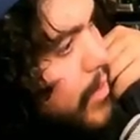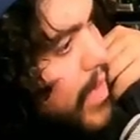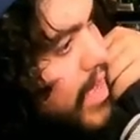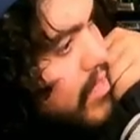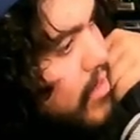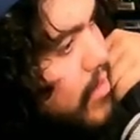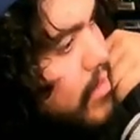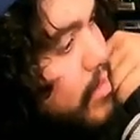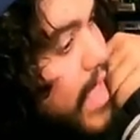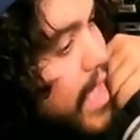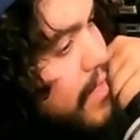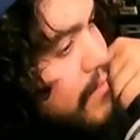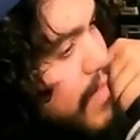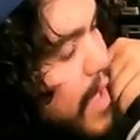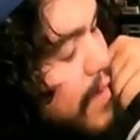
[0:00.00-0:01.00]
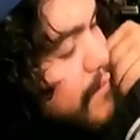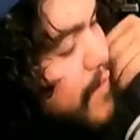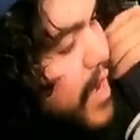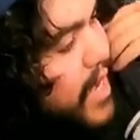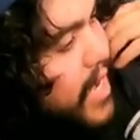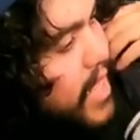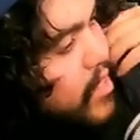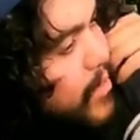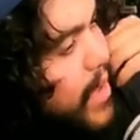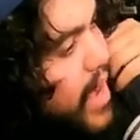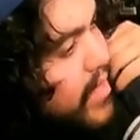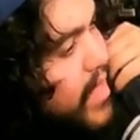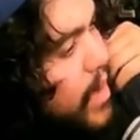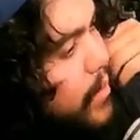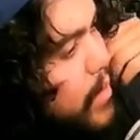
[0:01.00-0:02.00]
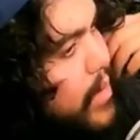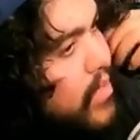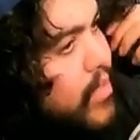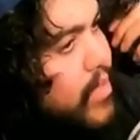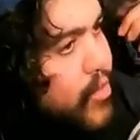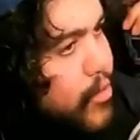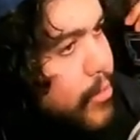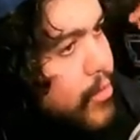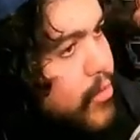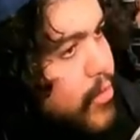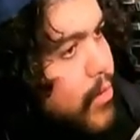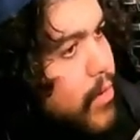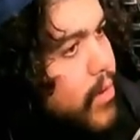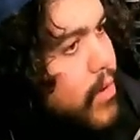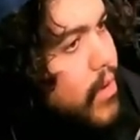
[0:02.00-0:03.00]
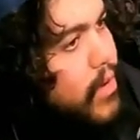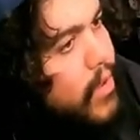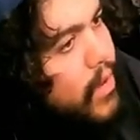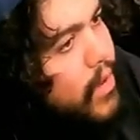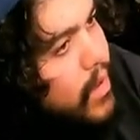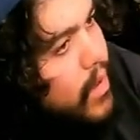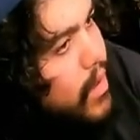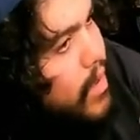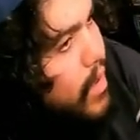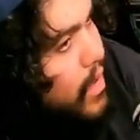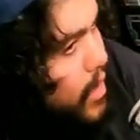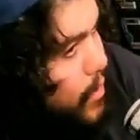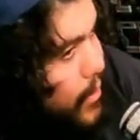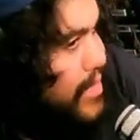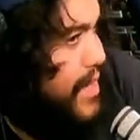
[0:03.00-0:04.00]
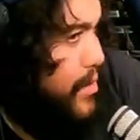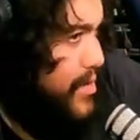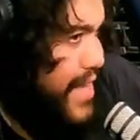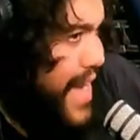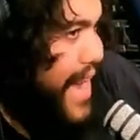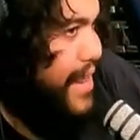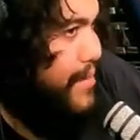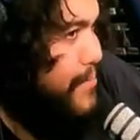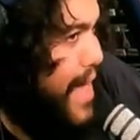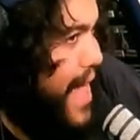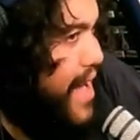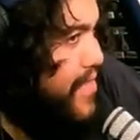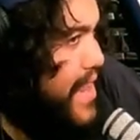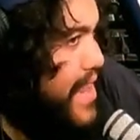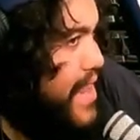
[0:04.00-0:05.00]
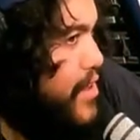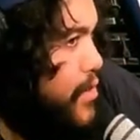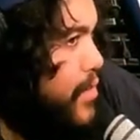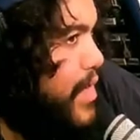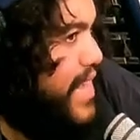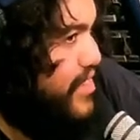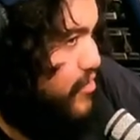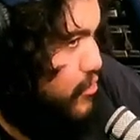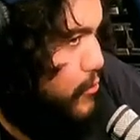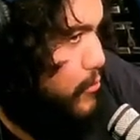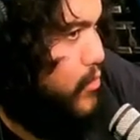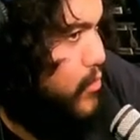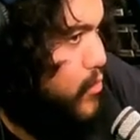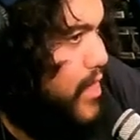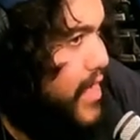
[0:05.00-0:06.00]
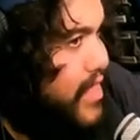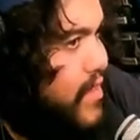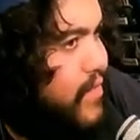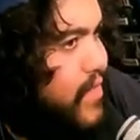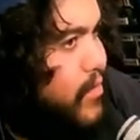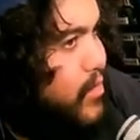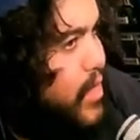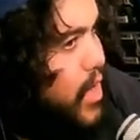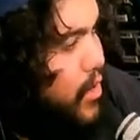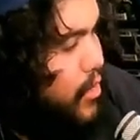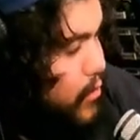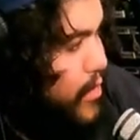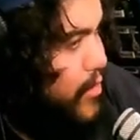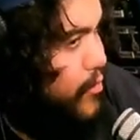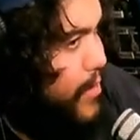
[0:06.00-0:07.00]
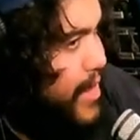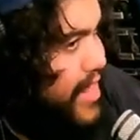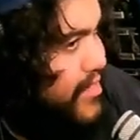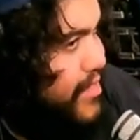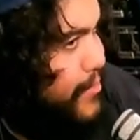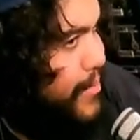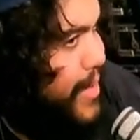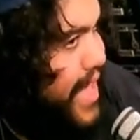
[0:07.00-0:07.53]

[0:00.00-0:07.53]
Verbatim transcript: to that that Friday night SmackDown. We went to the Superstore, which I was kind of mad they didn't do like a Superstore like they've done with the other WrestleManias in the past.